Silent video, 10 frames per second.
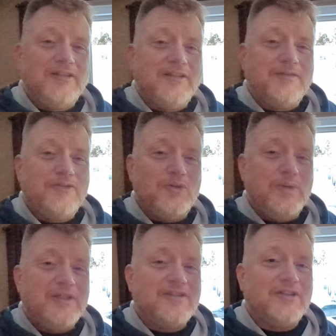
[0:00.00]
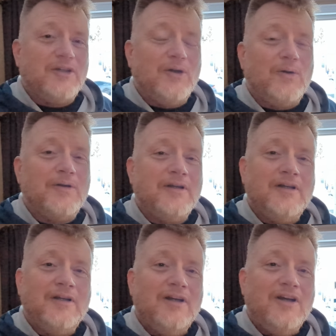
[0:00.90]
a few weeks ago,
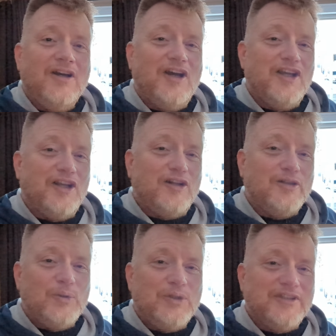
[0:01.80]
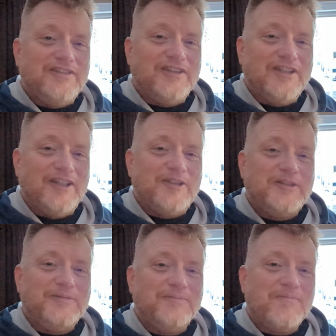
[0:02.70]
I included uh,
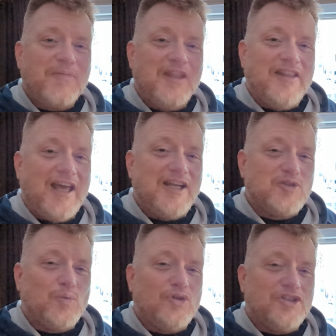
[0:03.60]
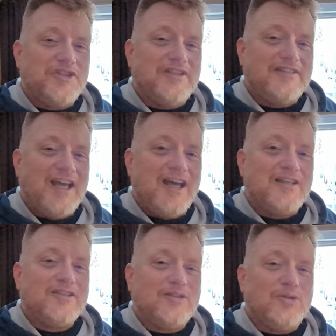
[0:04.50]
that as one of the
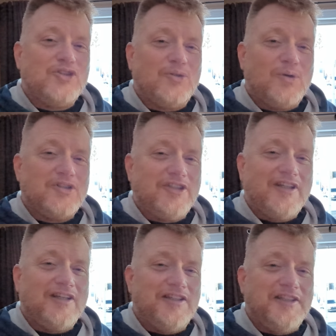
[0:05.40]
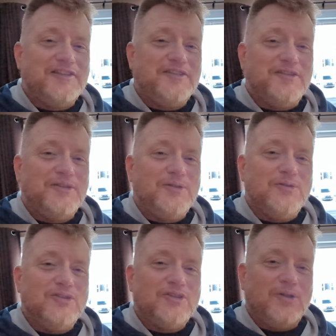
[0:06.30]
tasks or chores that I needed to
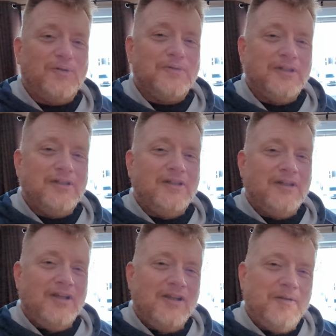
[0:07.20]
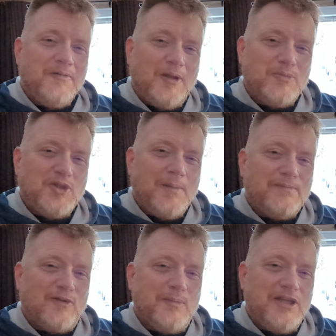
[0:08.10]
do. So, thumbs
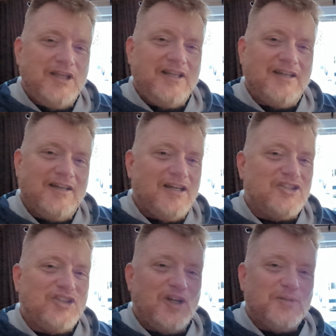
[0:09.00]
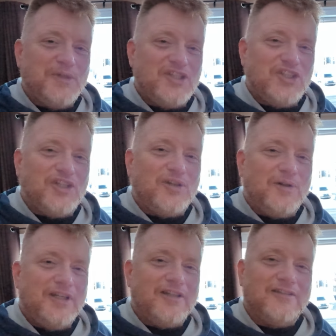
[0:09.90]
up for me. I started my
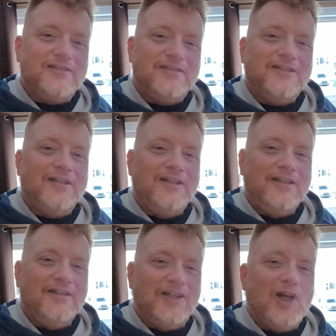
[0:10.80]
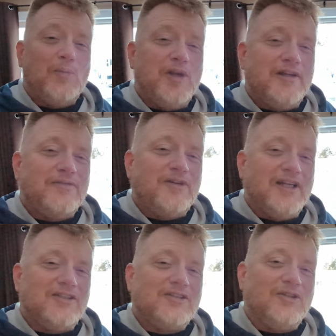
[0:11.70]
generator. Now I'm ready for
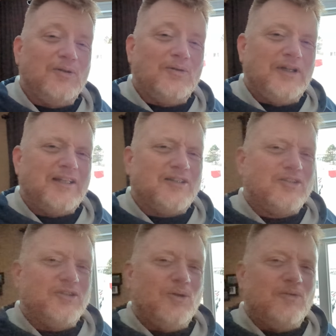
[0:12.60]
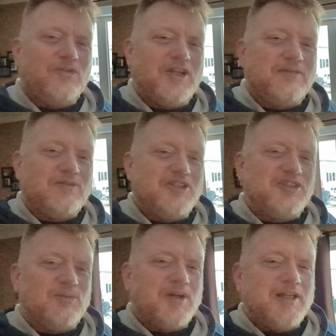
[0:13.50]
that snow, not that snow, for that
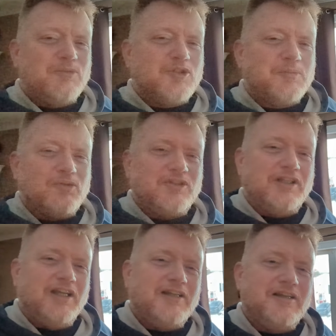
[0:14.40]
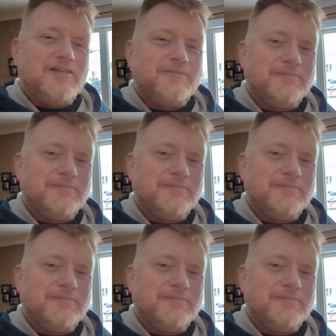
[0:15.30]
freezing rain we're supposed to get here.